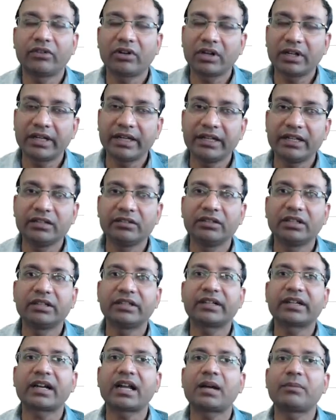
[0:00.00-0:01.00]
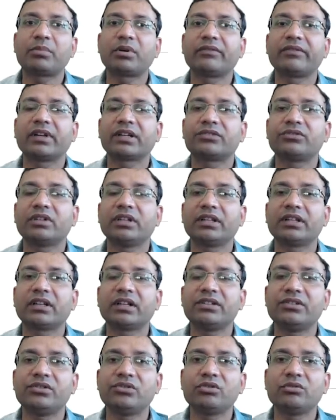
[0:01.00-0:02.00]
fallen in the trap of
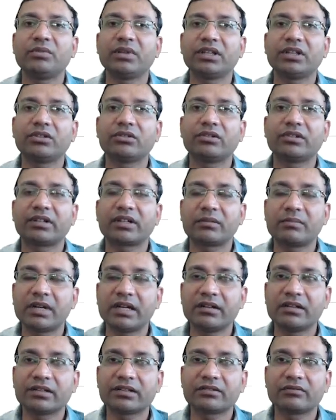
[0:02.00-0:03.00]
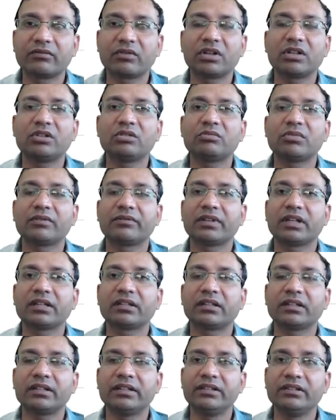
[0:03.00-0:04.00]
actually consuming tremendous volume
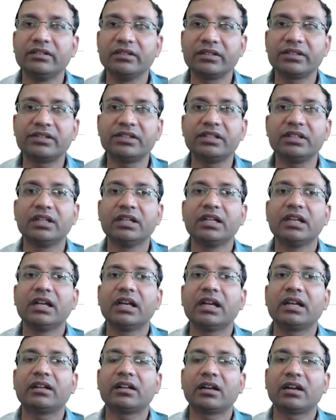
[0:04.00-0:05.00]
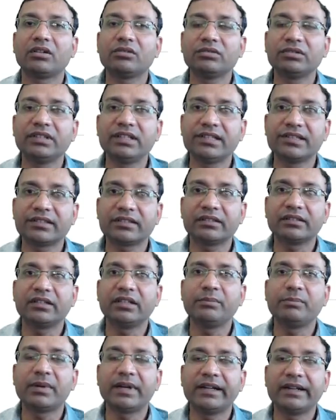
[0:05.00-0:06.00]
of like energy, and how this
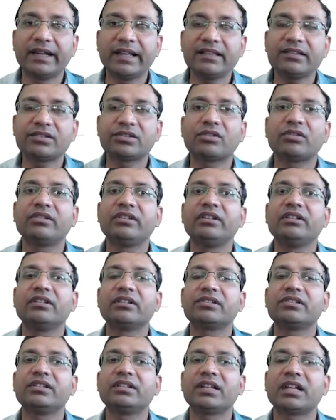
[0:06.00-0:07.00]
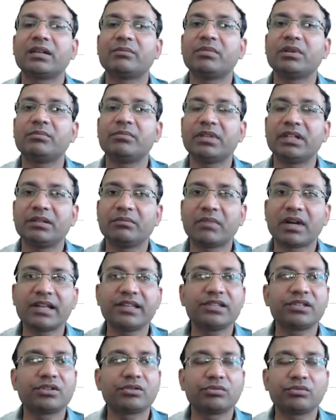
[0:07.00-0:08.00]
dependence on energy can be
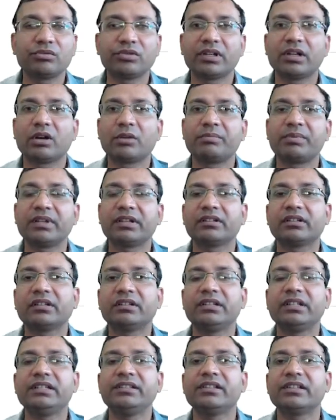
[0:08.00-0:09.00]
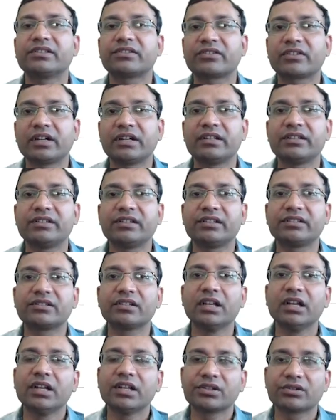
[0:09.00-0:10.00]
minimized through adopting these
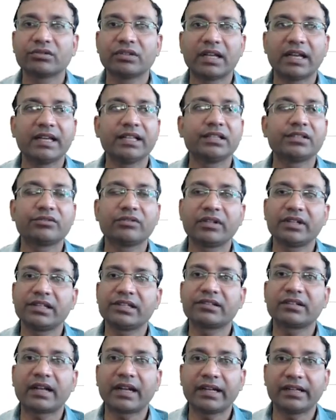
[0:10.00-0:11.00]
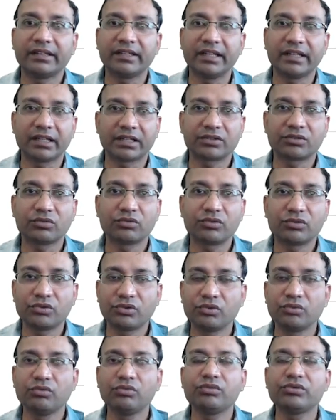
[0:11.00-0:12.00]
strategies. So the answer is right there.
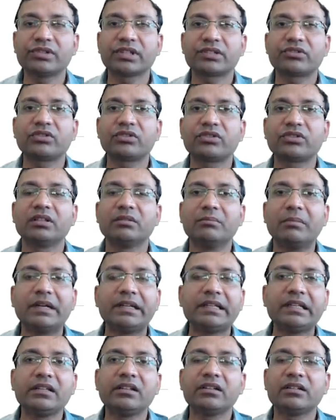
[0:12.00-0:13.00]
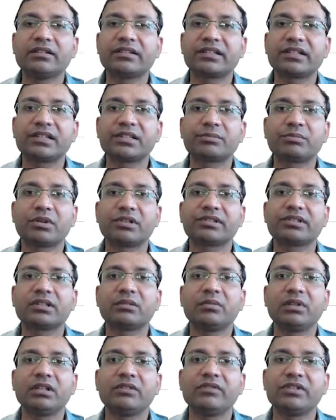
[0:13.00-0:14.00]
Choose actually the materials
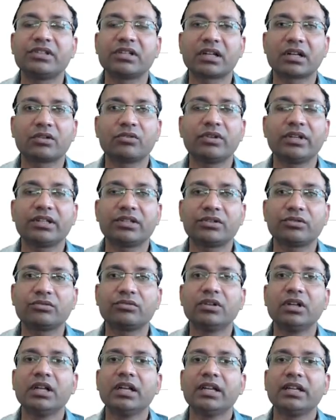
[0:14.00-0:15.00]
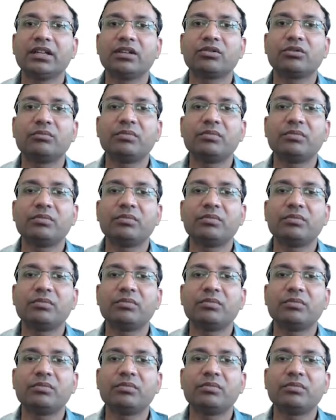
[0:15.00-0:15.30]
responsibly which are going to